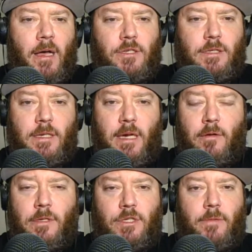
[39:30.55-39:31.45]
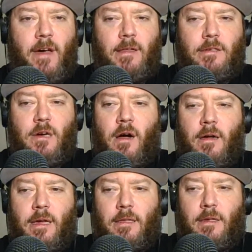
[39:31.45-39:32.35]
Just hearing Jim Valley
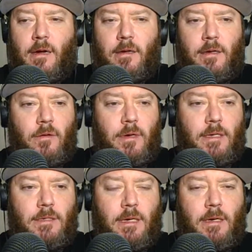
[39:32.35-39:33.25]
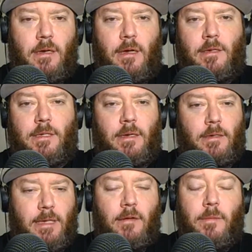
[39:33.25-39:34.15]
talk, and he's
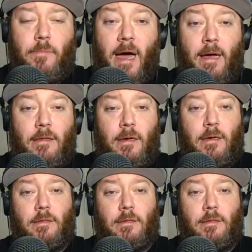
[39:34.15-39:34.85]
sounded bad,